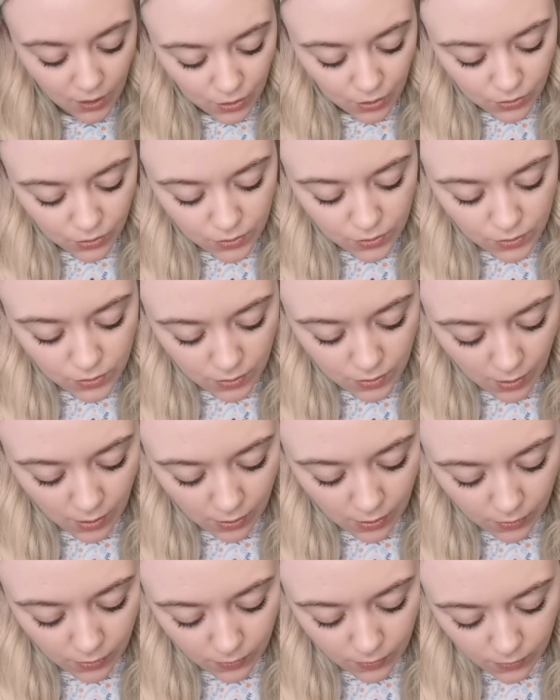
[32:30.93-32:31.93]
So
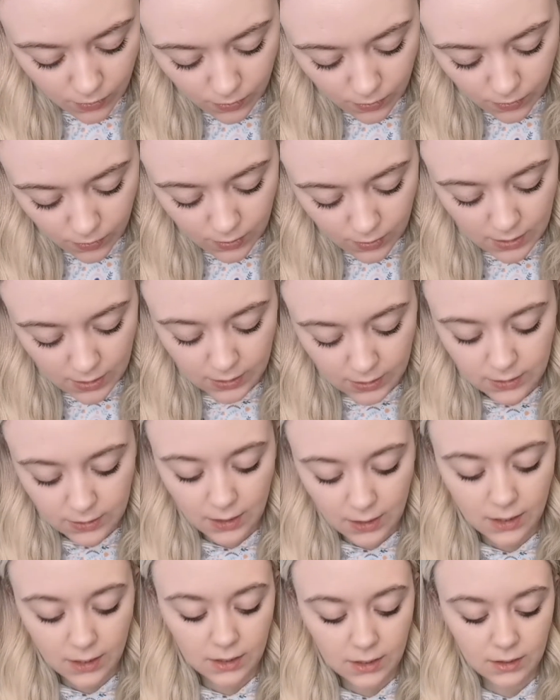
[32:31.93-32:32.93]
this
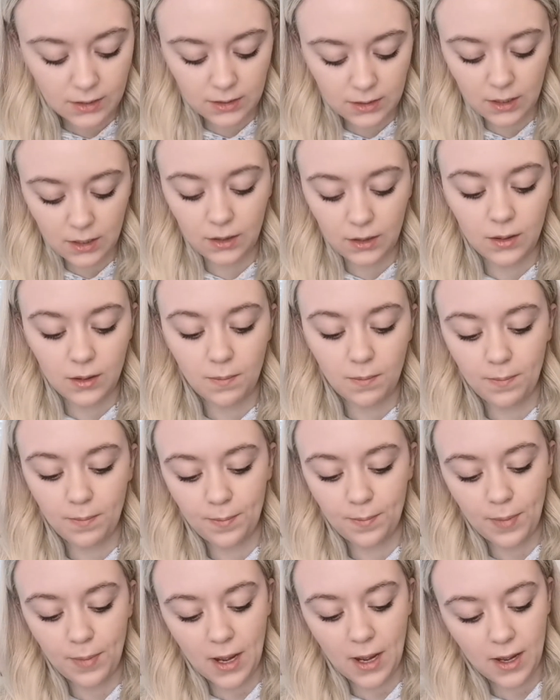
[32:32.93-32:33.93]
is the
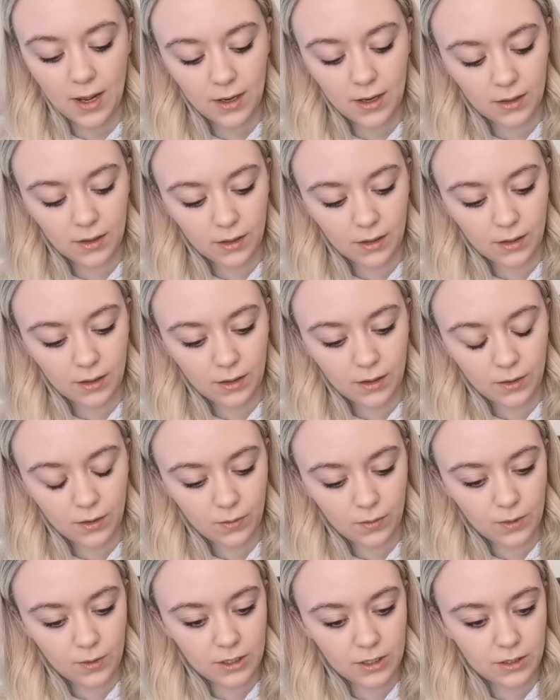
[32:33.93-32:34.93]
back,
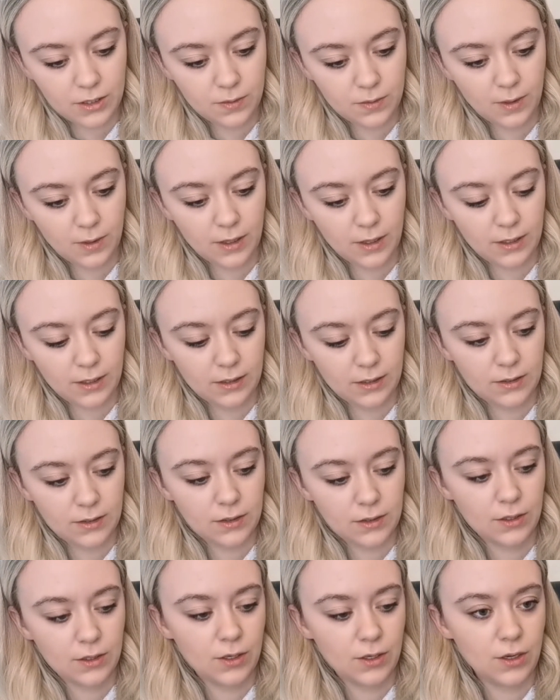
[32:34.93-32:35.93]
which is where it needs to
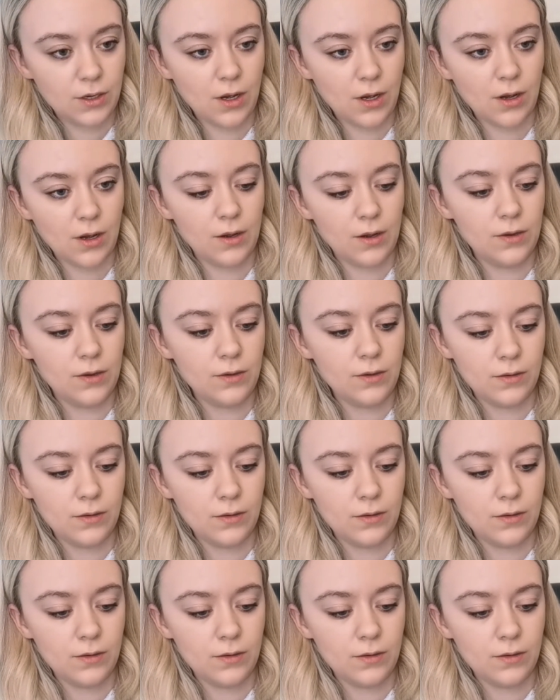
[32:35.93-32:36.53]
go.